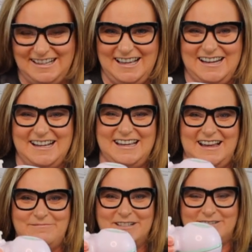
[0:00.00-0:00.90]
And it
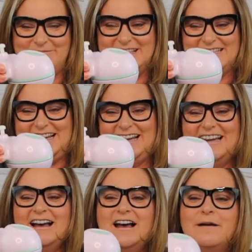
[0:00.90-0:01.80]
keeps her busy.
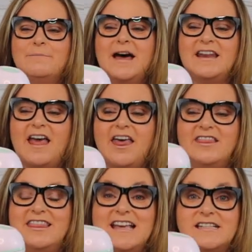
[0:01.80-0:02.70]
But
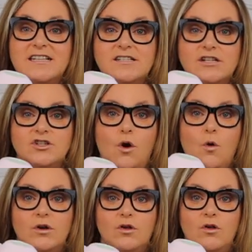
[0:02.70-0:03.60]
this is a
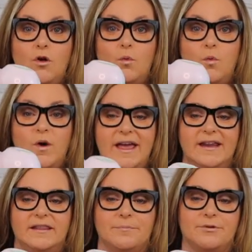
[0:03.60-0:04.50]
total
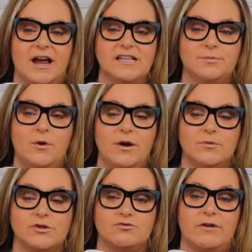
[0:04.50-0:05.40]
win. The price point
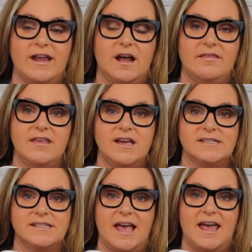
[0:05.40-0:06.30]
was great on
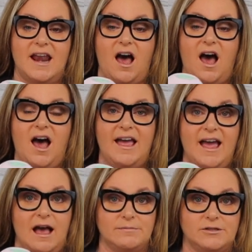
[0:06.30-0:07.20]
this, and
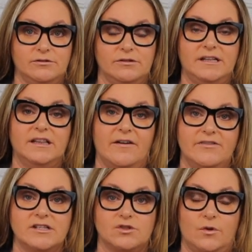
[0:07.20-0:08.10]
I absolutely
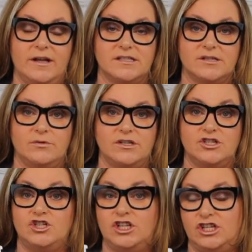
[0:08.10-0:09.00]
love this toy, and so
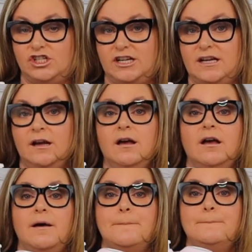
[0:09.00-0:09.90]
does Gigi,
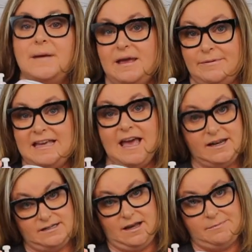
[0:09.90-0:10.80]
Baby,
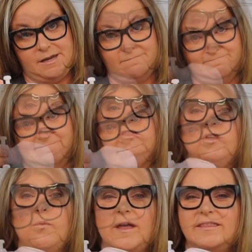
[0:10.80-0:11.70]
and Diamond.
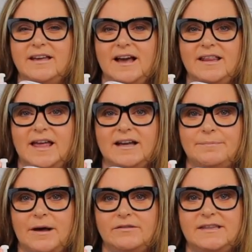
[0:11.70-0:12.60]
The one thing I like
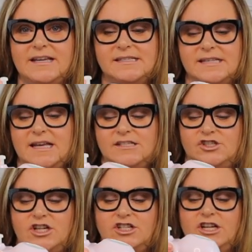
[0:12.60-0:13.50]
about this is
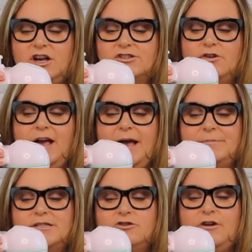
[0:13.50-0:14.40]
Gigi also
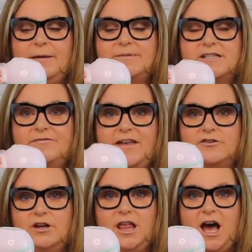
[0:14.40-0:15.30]
happens to grab this
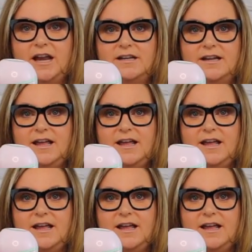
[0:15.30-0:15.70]
feather a lot.